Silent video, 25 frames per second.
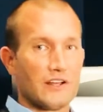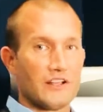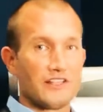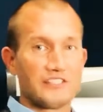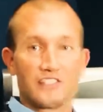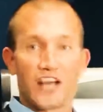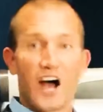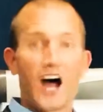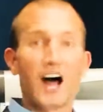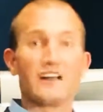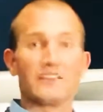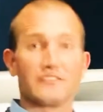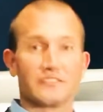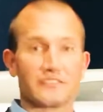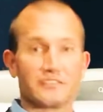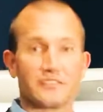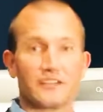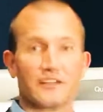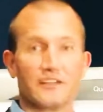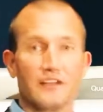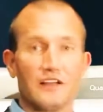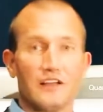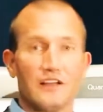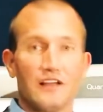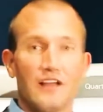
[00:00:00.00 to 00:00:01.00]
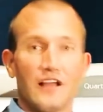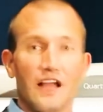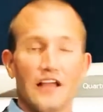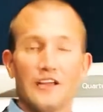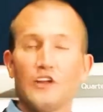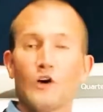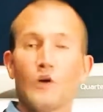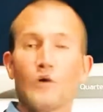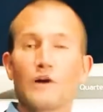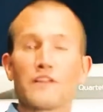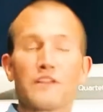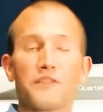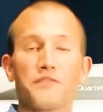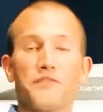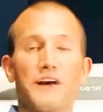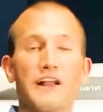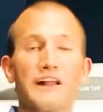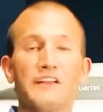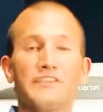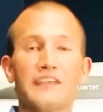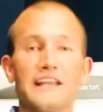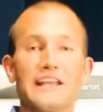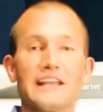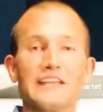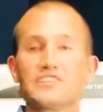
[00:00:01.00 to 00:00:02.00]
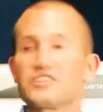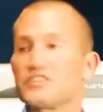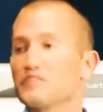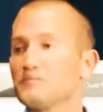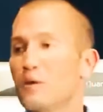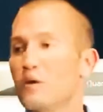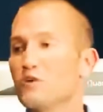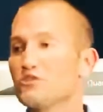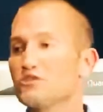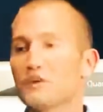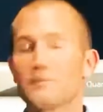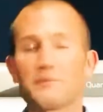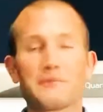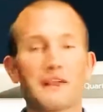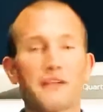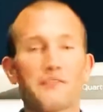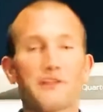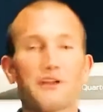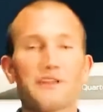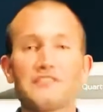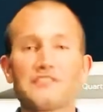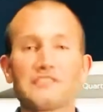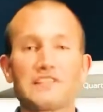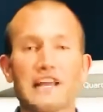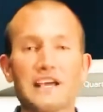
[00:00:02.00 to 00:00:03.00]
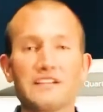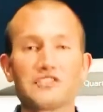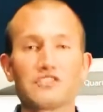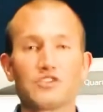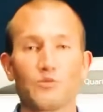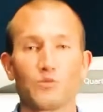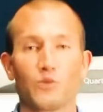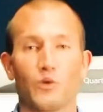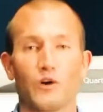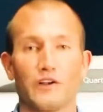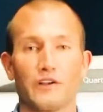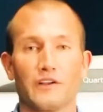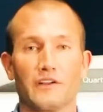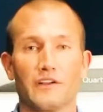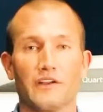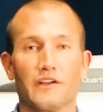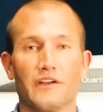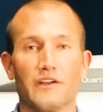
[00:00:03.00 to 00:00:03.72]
Tons. You know, and the funny thing is, is most of them never even tasted one,